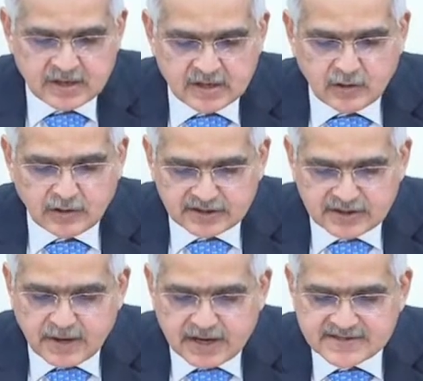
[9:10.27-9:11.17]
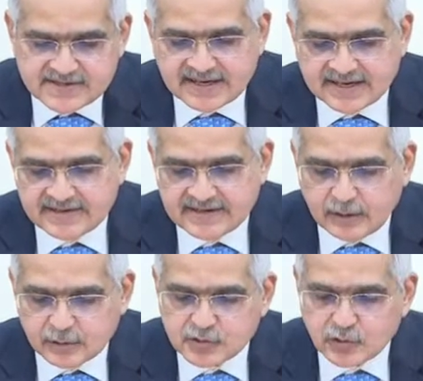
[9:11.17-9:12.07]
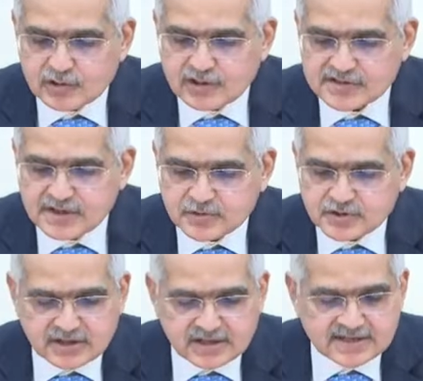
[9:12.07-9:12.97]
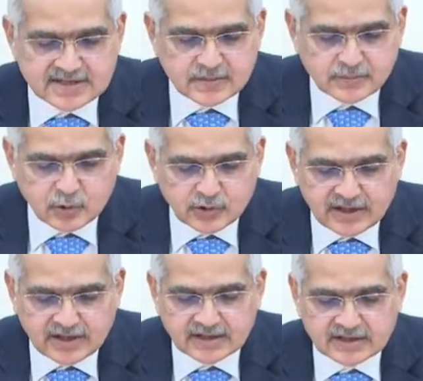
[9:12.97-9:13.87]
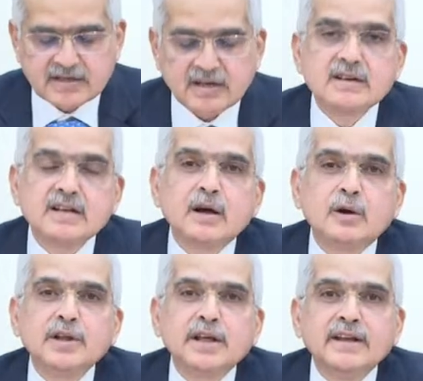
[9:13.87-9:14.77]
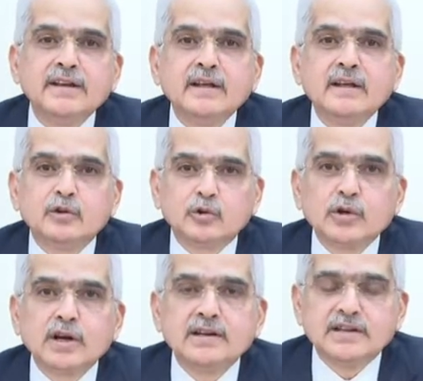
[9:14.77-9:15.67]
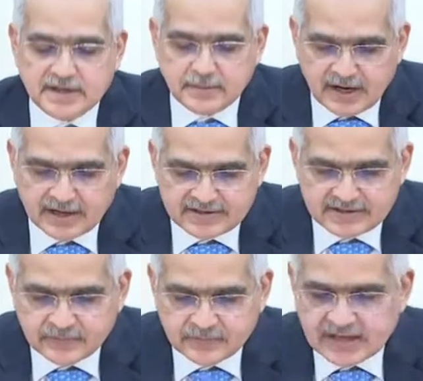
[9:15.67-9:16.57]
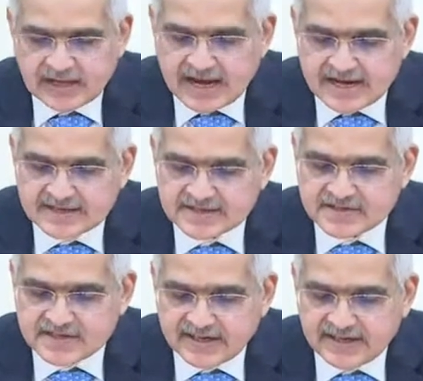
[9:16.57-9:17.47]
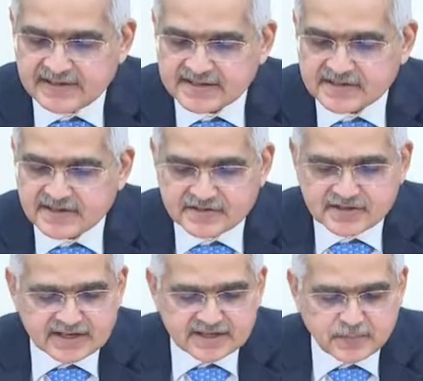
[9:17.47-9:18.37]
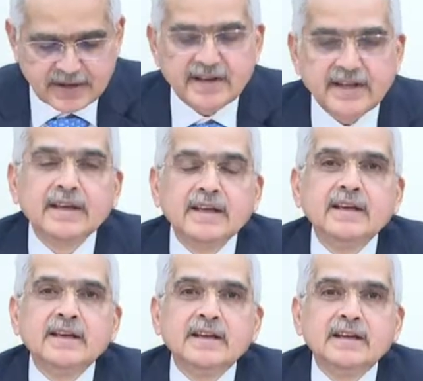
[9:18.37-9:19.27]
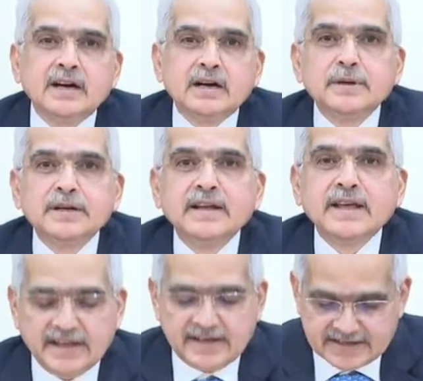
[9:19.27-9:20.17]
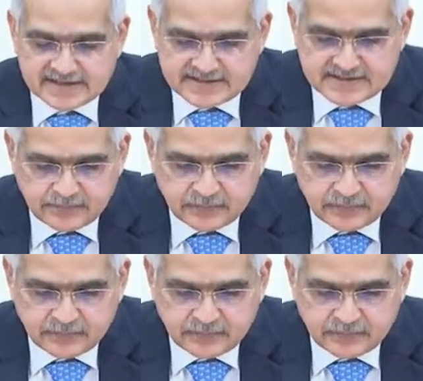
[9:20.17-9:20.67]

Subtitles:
On the demand side, household consumption is supporting a turnaround in rural demand and steady discretionary spending in urban areas.